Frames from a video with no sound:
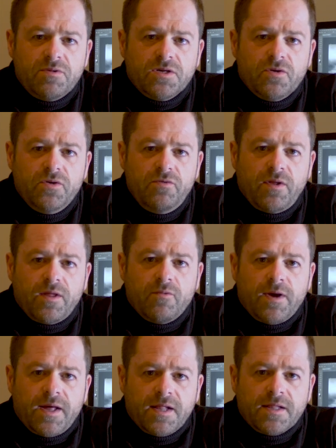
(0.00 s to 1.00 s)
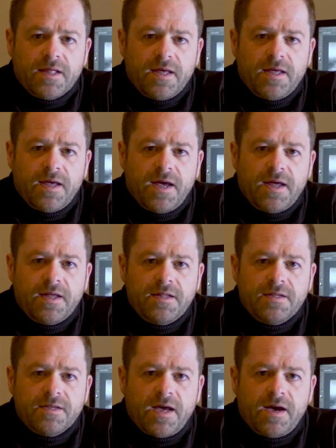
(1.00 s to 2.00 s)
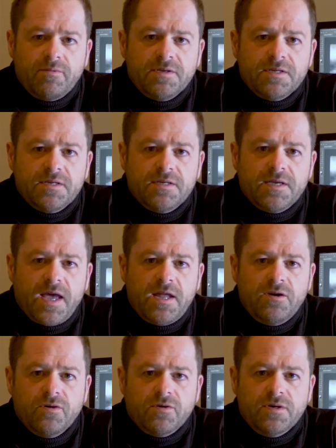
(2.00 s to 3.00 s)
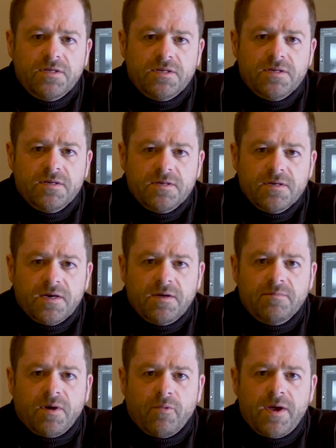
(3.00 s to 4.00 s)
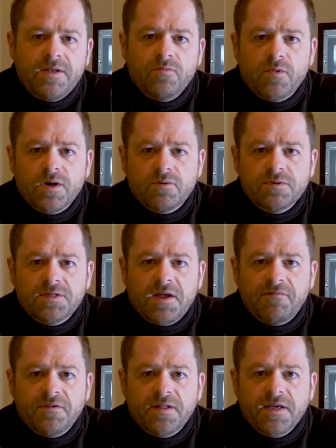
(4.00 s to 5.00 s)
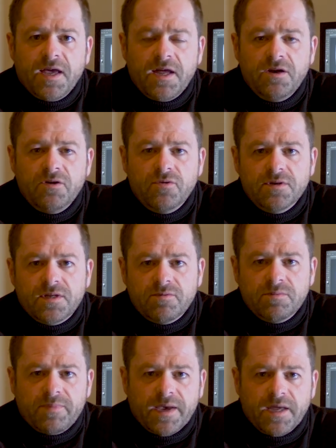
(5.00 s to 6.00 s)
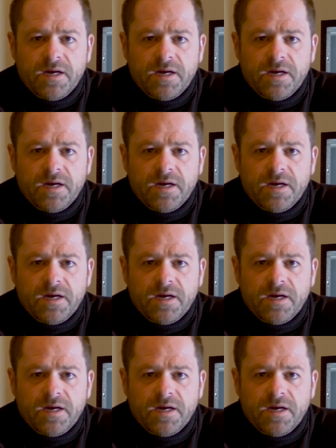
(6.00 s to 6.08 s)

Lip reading: going really well, and I was getting noticed. And my wedding work was definitely getting noticed. I was picking